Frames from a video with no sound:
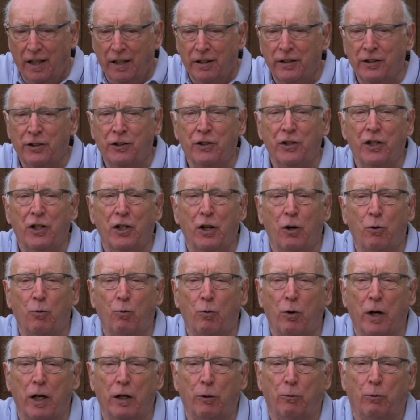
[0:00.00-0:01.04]
There's no
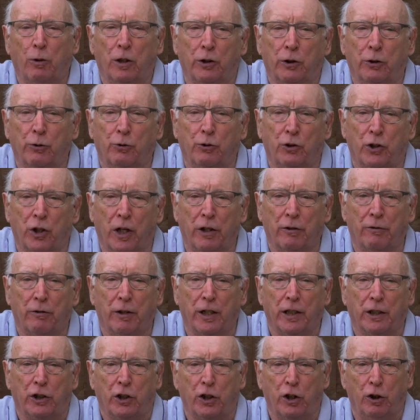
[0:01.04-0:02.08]
way will you
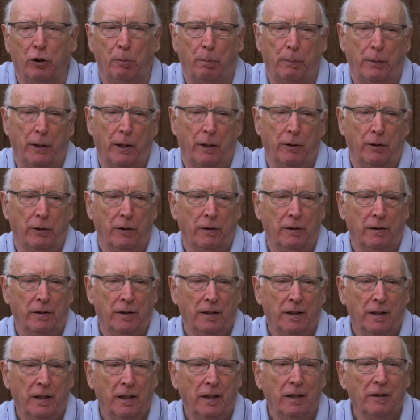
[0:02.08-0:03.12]
generate cue power.
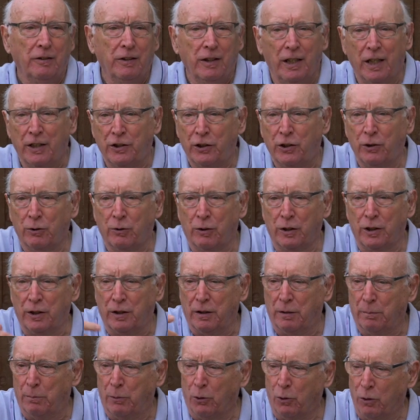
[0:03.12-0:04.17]
Yes, you'll
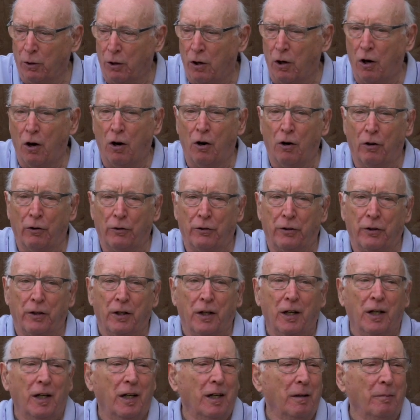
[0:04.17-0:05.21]
hit the ball hard,
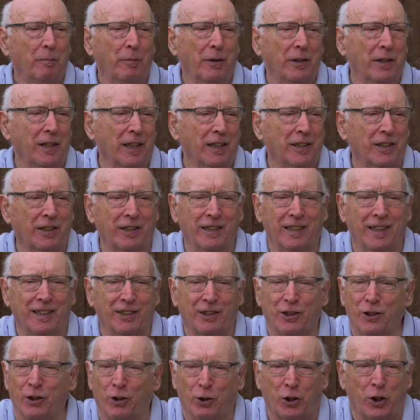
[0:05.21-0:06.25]
but
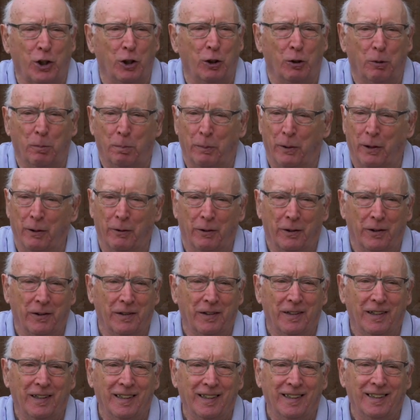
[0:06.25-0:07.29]
that's not cue power,
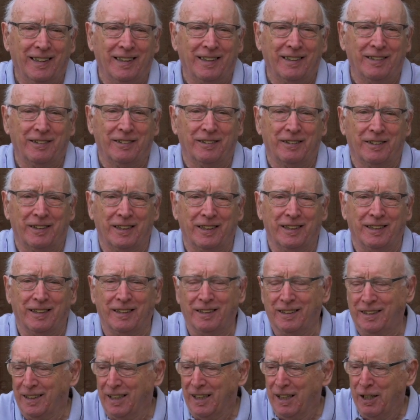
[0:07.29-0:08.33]
right?
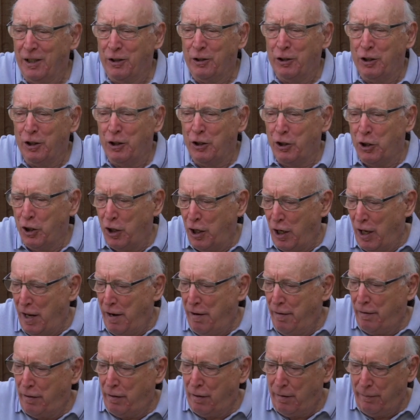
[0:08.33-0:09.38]
The
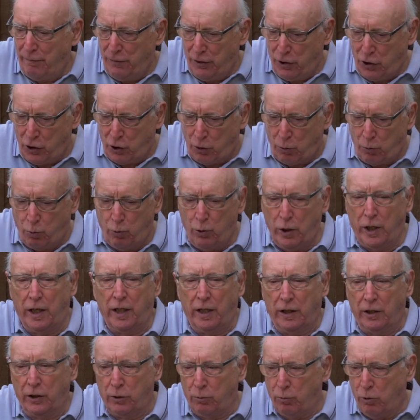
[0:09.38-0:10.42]
length of the
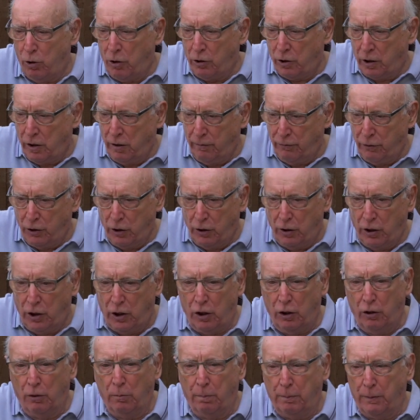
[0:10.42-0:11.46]
swing is what gives you the
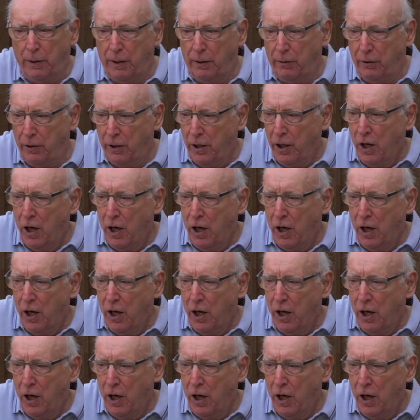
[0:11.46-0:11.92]
cue power.